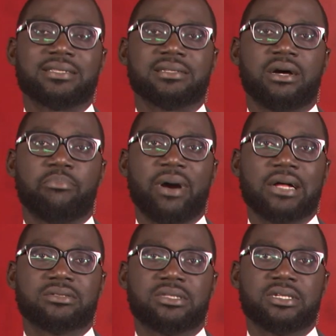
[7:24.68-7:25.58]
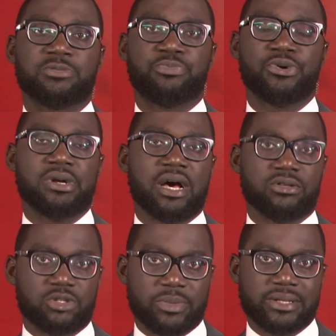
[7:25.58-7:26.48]
us about this
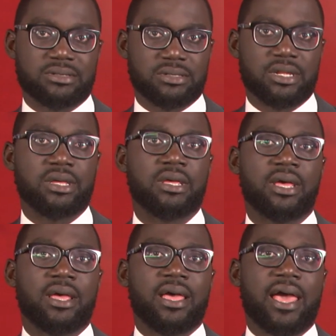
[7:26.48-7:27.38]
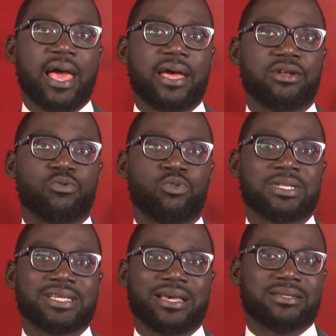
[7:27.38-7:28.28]
pronouncement, Nii. And
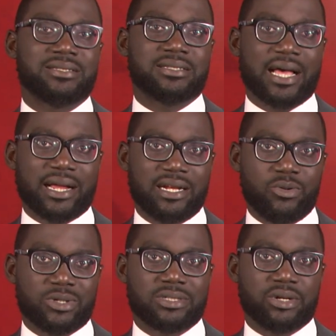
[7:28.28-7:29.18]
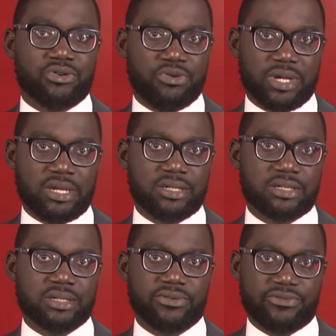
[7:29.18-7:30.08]
what exactly was agreed
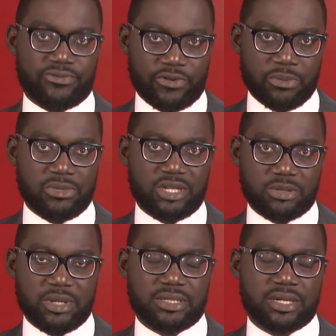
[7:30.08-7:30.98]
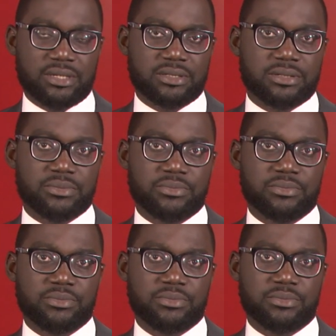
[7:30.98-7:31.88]
from these meetings,
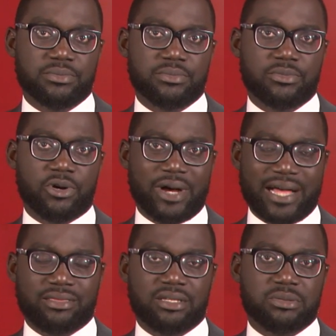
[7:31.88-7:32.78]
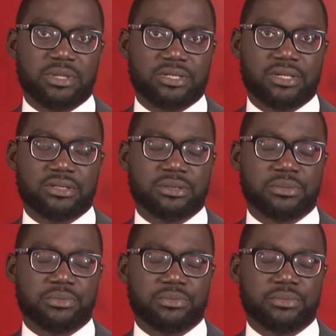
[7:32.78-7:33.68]
or at these meetings?
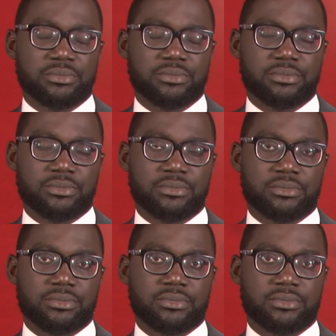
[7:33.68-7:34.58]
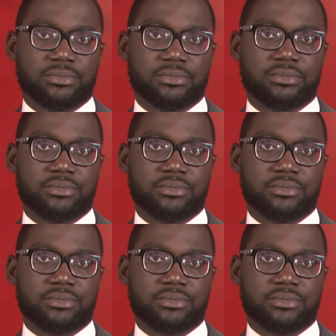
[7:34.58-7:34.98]
Okay.